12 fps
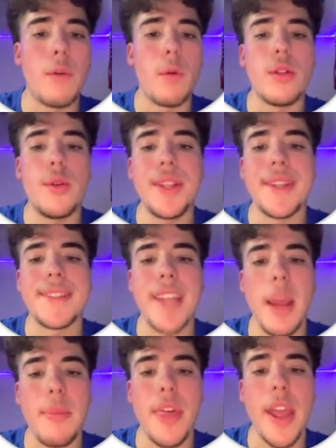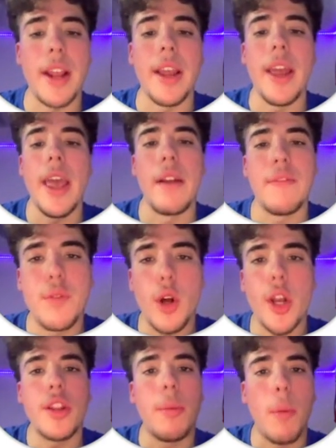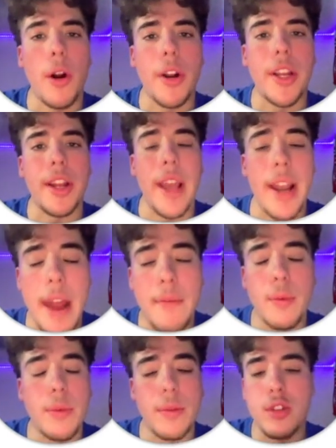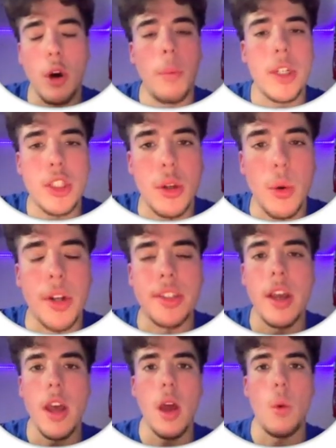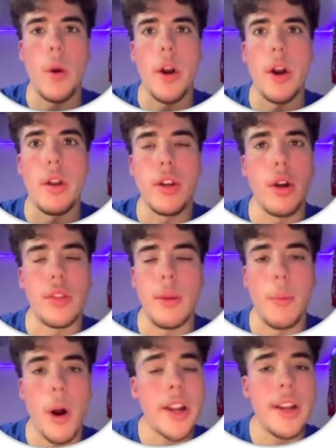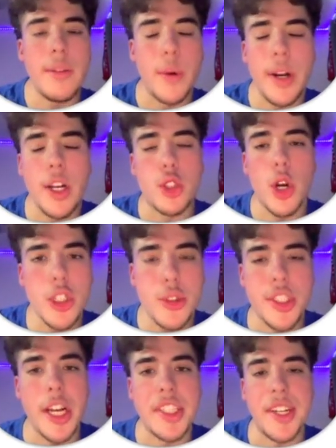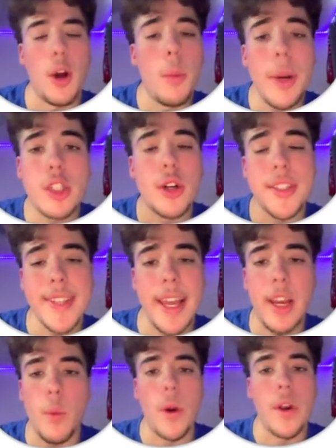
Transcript: doing the same thing and flooding the market, and so much noise where the market, we're in a trust recession. Nobody trusts anyone